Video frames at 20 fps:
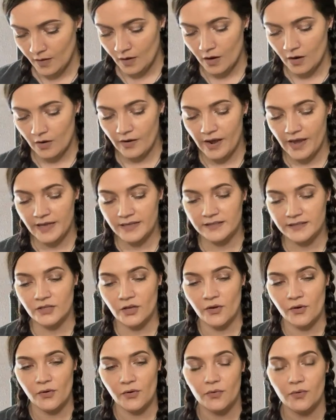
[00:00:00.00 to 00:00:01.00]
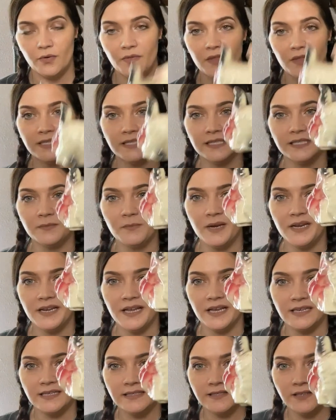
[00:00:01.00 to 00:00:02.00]
All right, so this is my
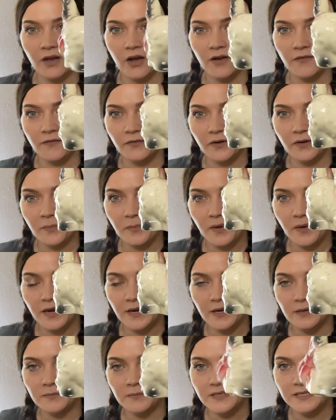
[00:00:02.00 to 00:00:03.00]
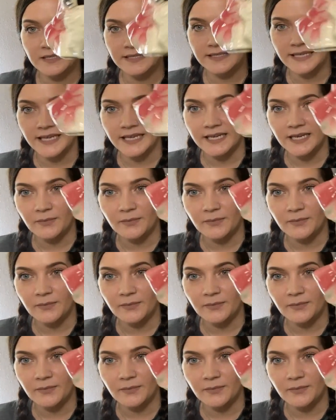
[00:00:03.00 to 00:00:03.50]
next offer up item. This kitty